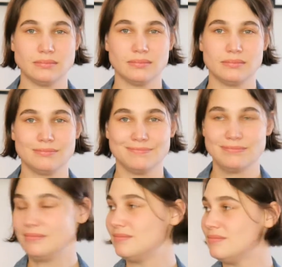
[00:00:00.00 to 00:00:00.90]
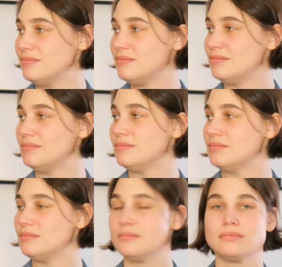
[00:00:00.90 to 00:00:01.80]

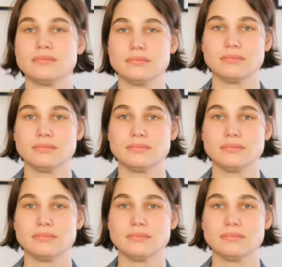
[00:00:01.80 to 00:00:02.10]
No words are spoken by the person on screen.